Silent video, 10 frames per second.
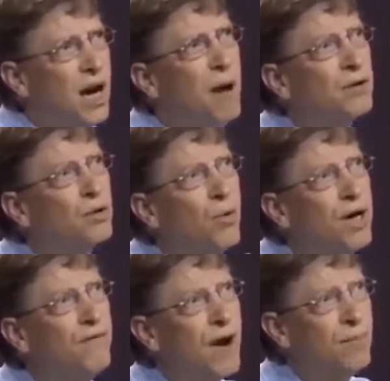About
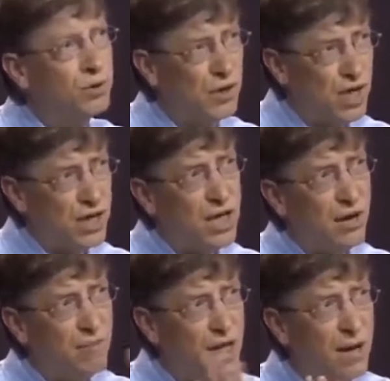25% of the
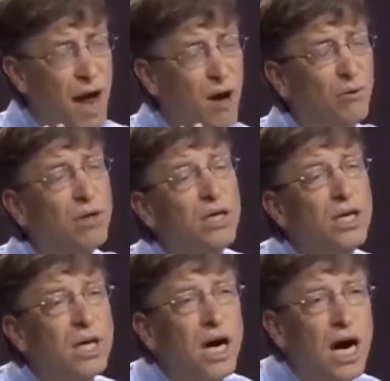time that I'm out
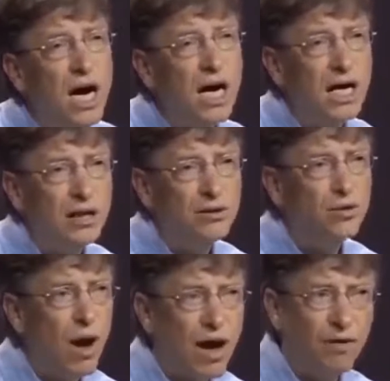
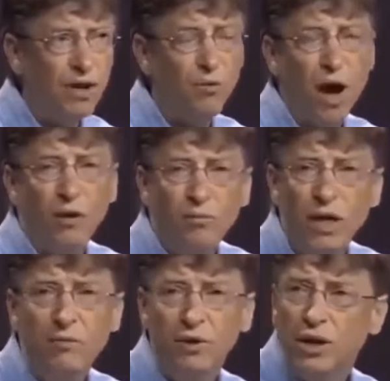traveling around,
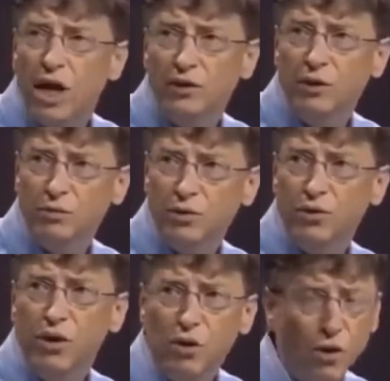meeting with
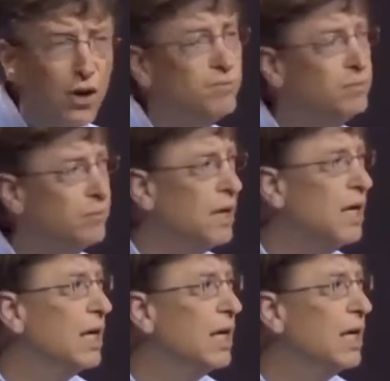customers, Europe,